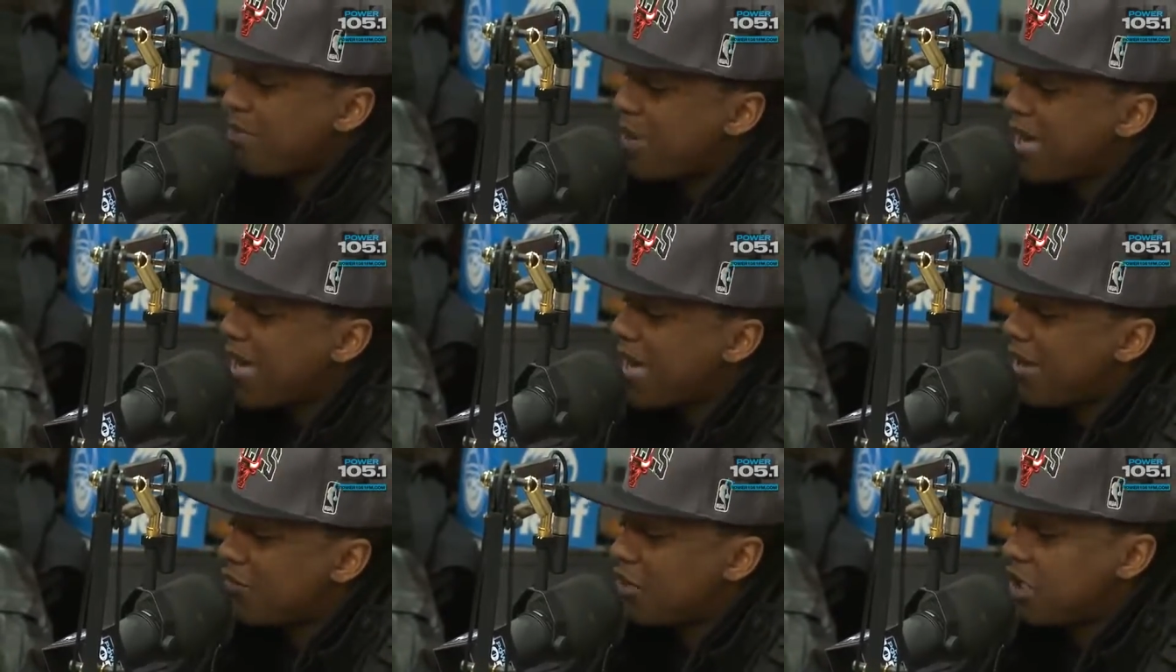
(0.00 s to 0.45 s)

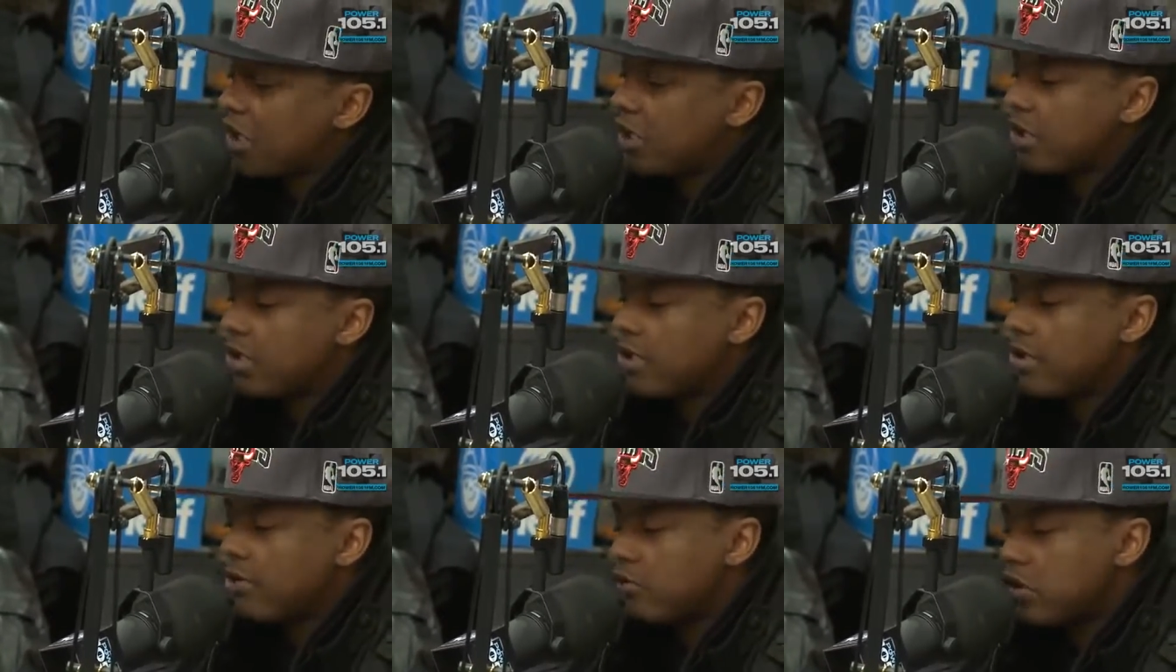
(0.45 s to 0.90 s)
path to
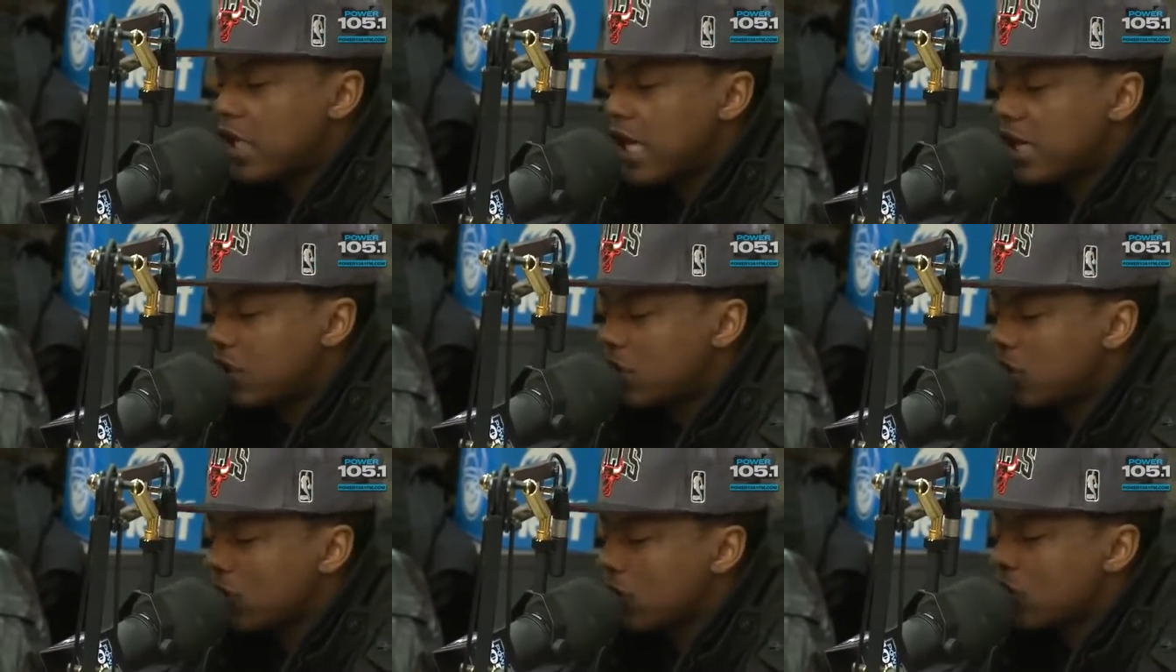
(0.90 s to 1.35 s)
live
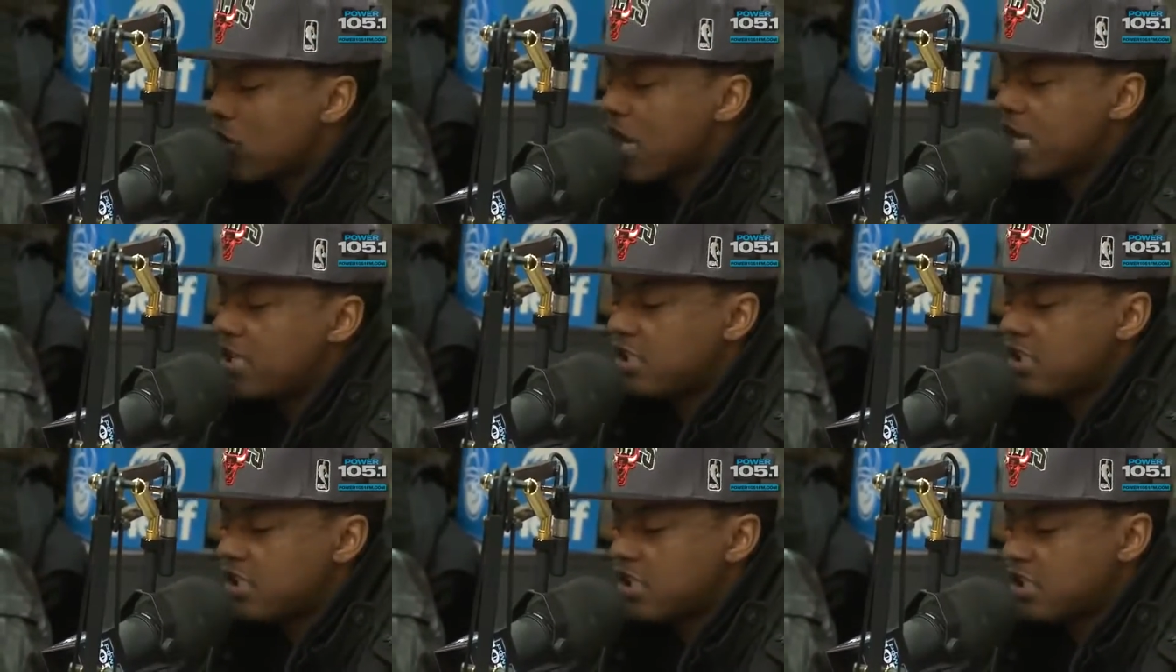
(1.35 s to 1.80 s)
like the
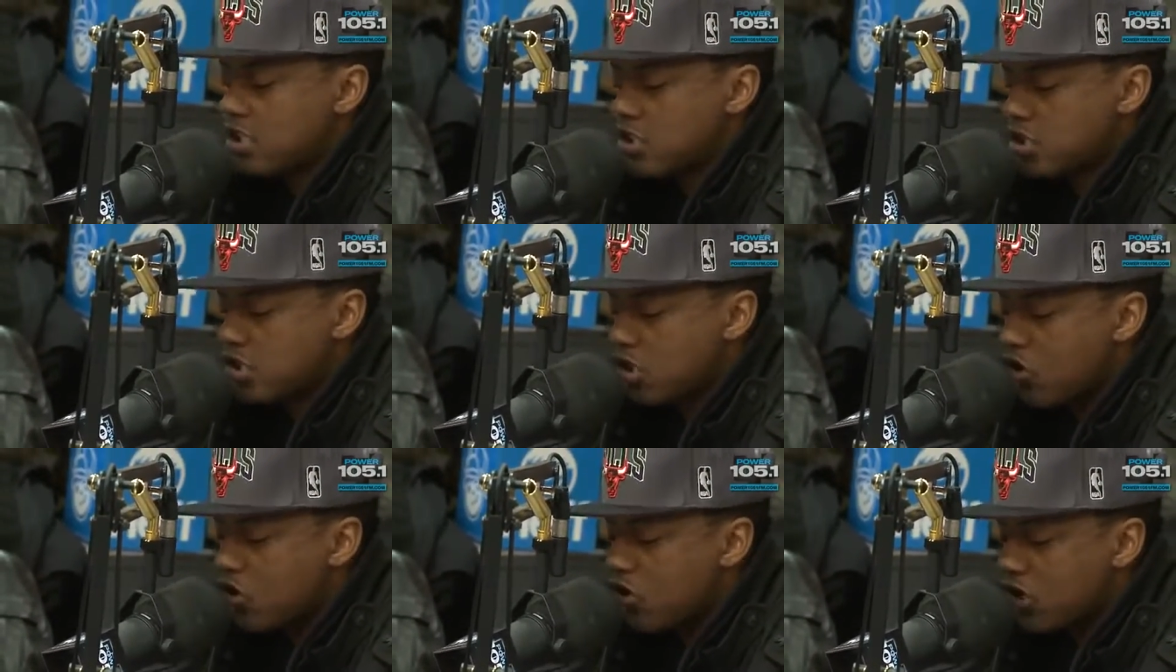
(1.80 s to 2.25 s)
righteous
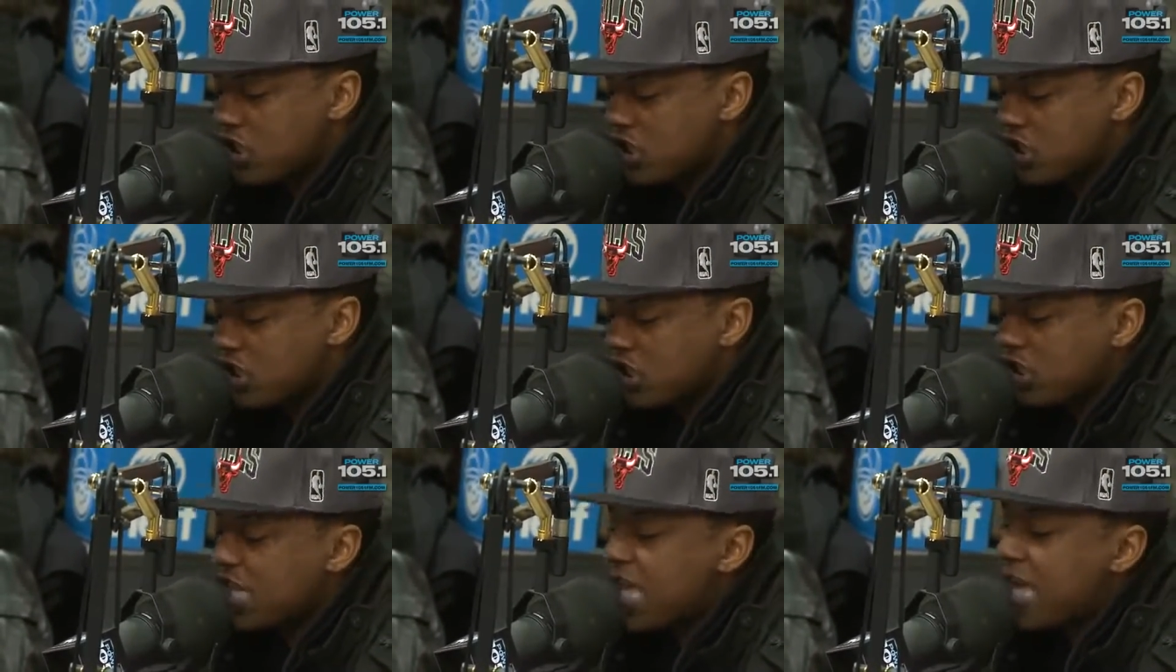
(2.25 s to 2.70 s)
as long as
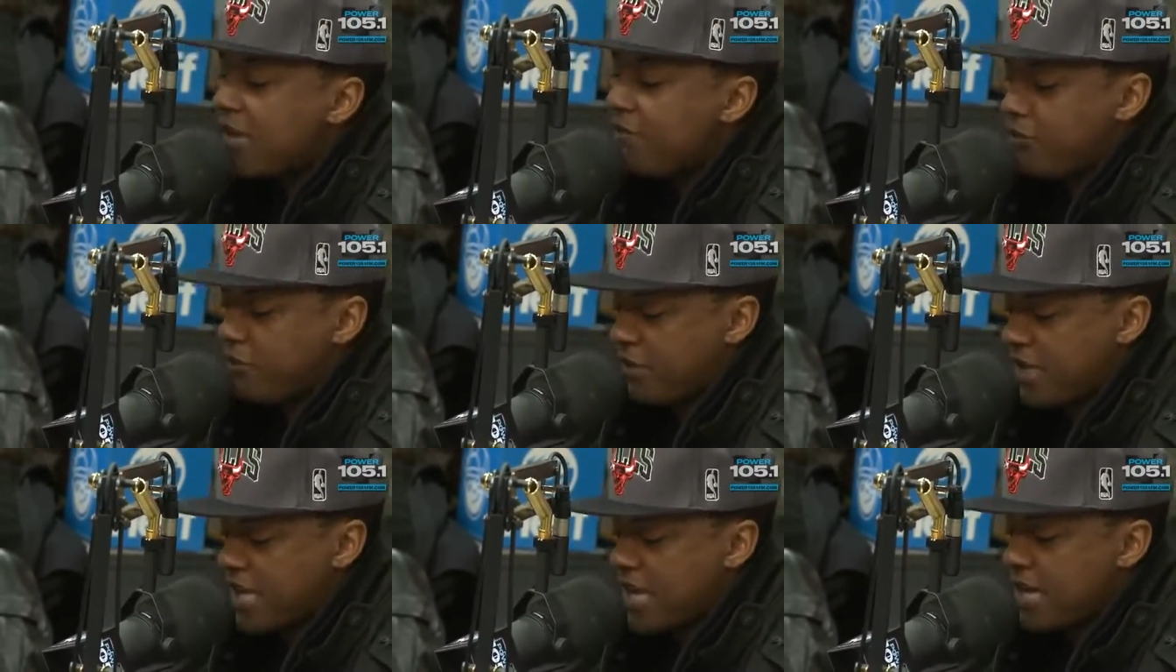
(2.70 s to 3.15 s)
your
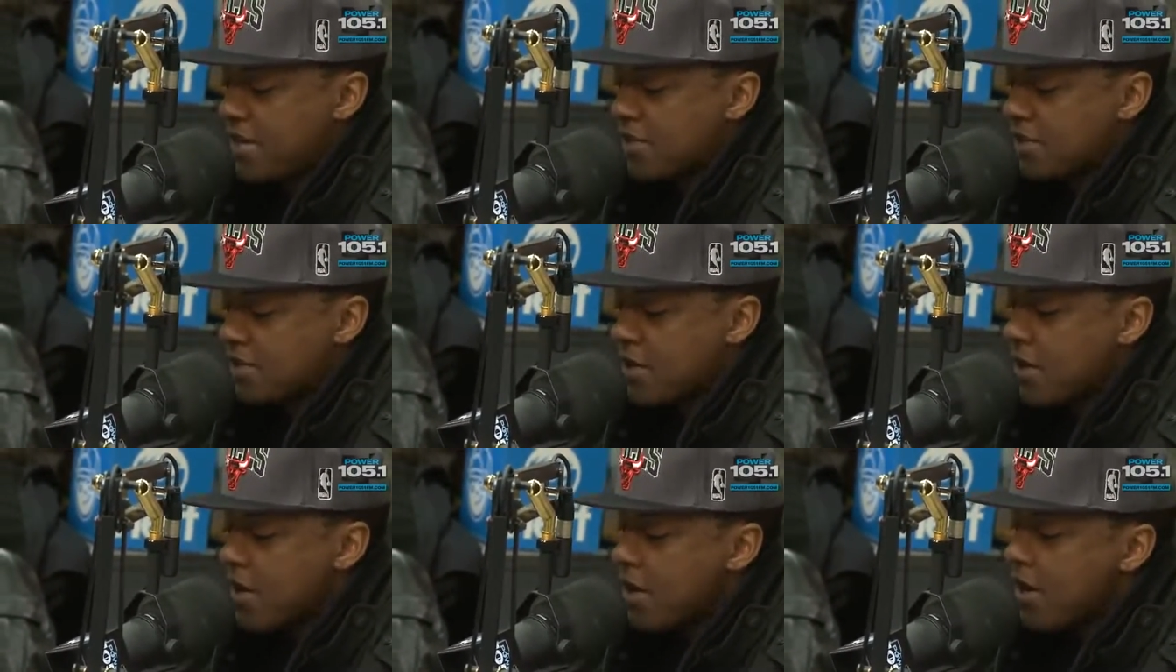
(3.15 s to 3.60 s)
life lasts.